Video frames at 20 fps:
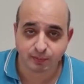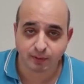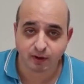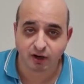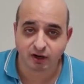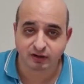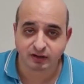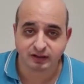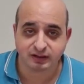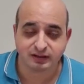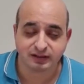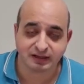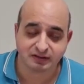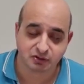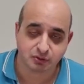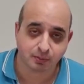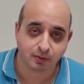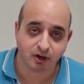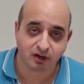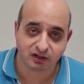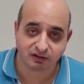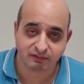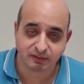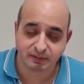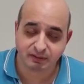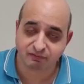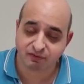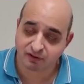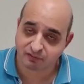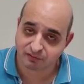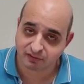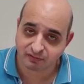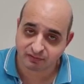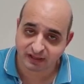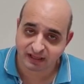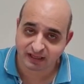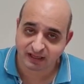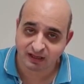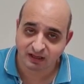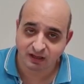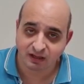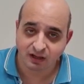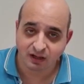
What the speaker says: parking unless you park a wee bit further away.